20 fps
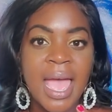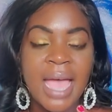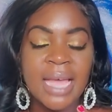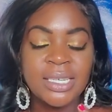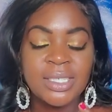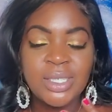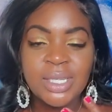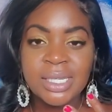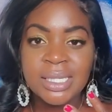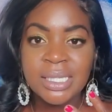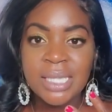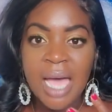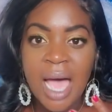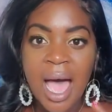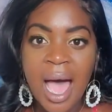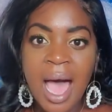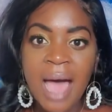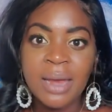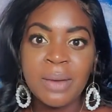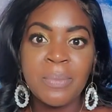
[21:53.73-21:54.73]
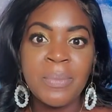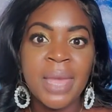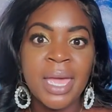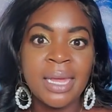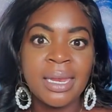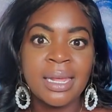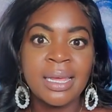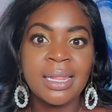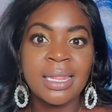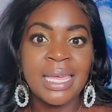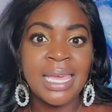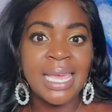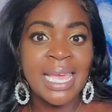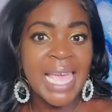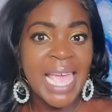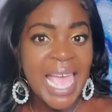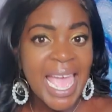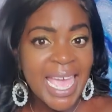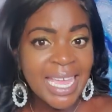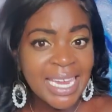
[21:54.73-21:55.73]
just automatically
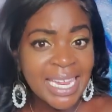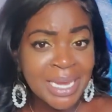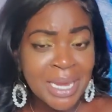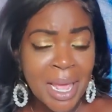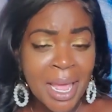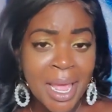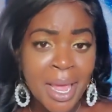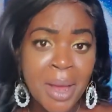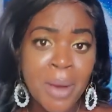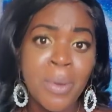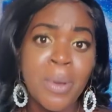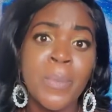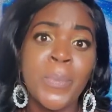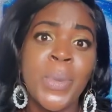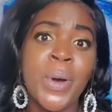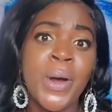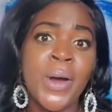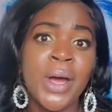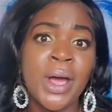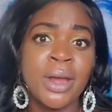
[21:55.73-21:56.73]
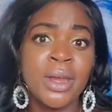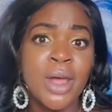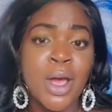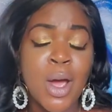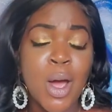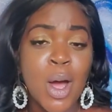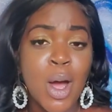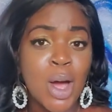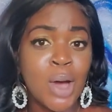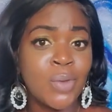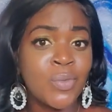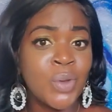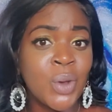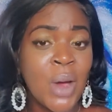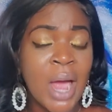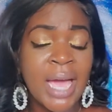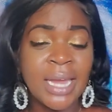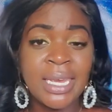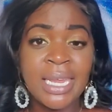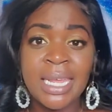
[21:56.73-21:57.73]
an inherent part of your
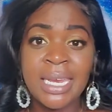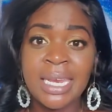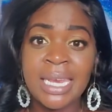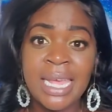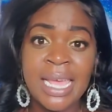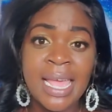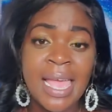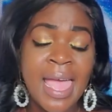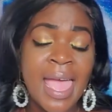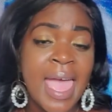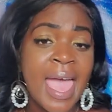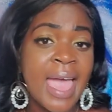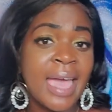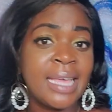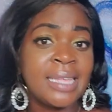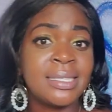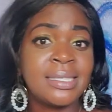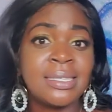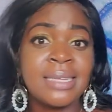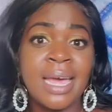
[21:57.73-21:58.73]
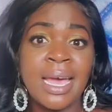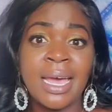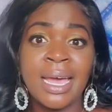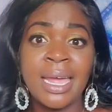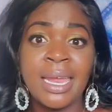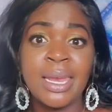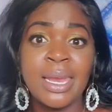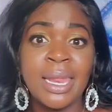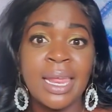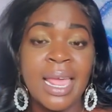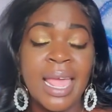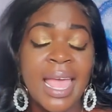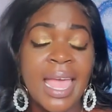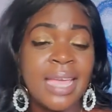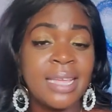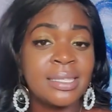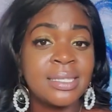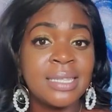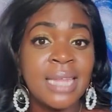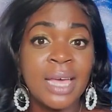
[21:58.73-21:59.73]
identity. It's not
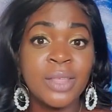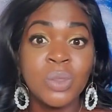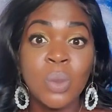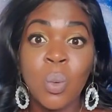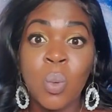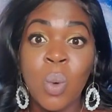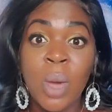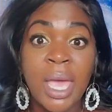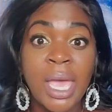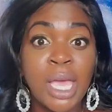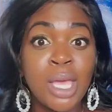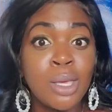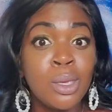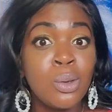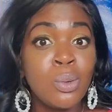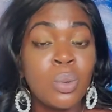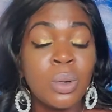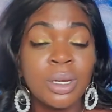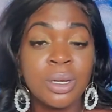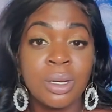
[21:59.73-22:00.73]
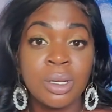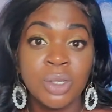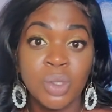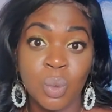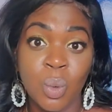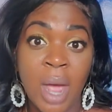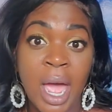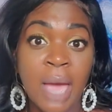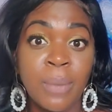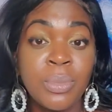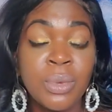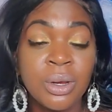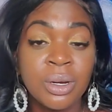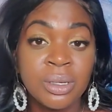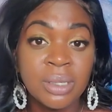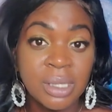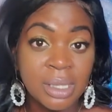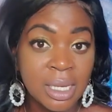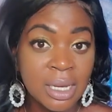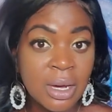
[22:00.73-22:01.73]
the way you would describe
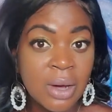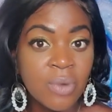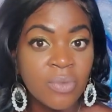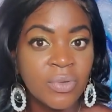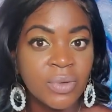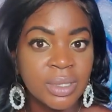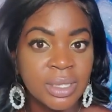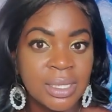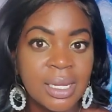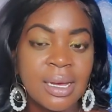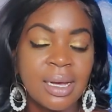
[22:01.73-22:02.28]
yourself to